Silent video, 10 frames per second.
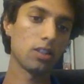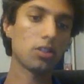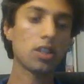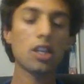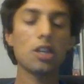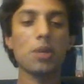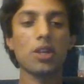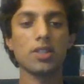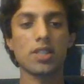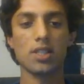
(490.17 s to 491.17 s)
You can think
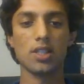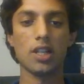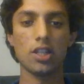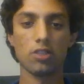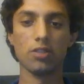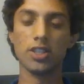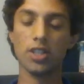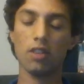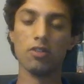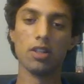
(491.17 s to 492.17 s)
about this as an
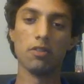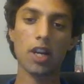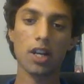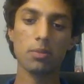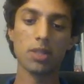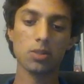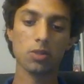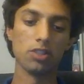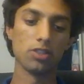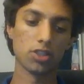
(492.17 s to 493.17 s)
integration over environments
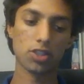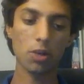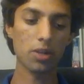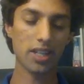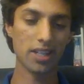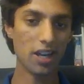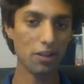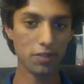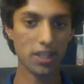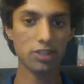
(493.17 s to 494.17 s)
where you just show it
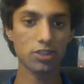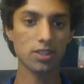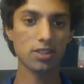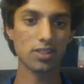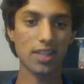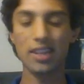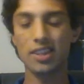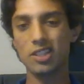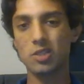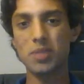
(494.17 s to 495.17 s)
enough kitchens that
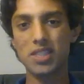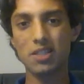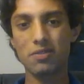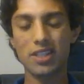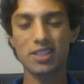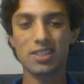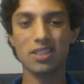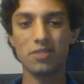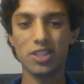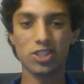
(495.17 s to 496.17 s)
the specifics
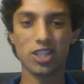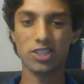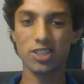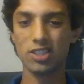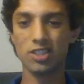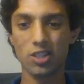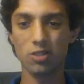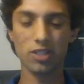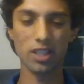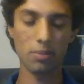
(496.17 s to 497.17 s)
of each kitchen
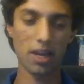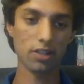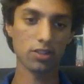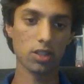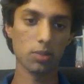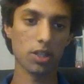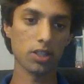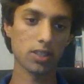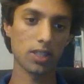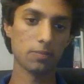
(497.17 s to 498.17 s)
don't really matter to the
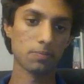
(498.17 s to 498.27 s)
policy.